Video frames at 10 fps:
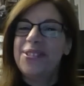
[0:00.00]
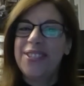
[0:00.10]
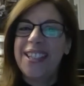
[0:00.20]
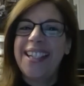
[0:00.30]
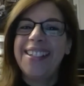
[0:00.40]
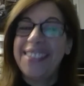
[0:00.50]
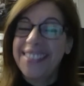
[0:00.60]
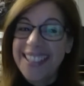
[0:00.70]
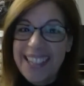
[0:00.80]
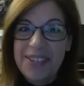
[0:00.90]
that
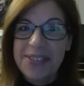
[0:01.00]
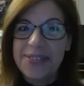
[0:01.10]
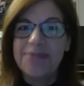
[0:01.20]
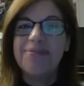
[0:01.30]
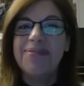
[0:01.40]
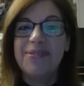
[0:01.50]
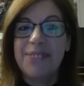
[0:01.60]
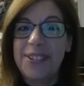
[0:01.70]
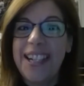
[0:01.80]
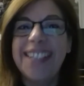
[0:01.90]

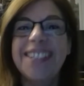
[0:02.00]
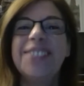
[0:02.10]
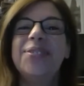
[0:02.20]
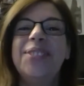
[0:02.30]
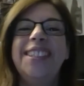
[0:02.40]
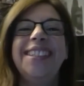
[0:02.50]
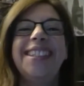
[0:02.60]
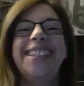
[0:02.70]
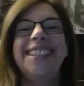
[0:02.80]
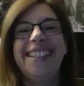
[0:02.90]
self-reflection
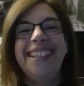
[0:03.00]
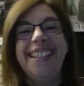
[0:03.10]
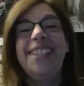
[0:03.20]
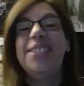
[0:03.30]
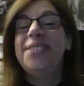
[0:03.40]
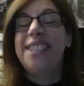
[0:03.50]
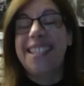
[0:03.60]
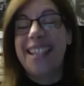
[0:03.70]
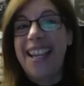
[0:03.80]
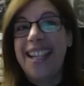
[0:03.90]
work, it was a
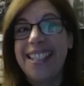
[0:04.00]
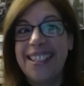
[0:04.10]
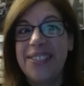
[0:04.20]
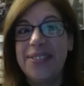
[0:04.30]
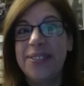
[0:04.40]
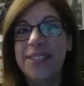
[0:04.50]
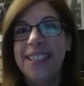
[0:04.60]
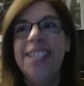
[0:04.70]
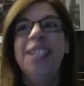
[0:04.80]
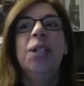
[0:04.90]
case of,
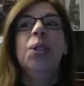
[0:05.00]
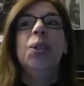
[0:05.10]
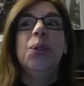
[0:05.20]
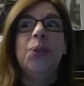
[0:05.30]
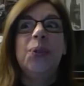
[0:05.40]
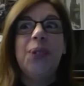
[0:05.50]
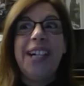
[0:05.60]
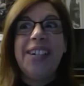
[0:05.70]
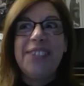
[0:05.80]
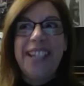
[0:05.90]
oh, what
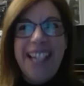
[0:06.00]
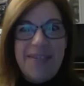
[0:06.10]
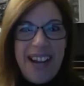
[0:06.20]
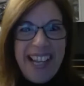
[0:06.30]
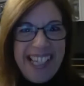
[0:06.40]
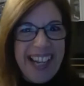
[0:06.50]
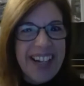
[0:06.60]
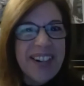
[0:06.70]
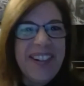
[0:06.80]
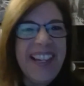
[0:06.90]
have I let
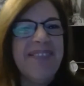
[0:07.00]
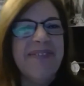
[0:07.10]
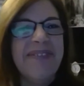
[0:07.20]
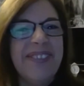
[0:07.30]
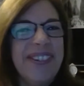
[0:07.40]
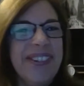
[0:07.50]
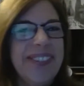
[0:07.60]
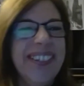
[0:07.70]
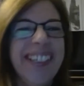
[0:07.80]
myself in for?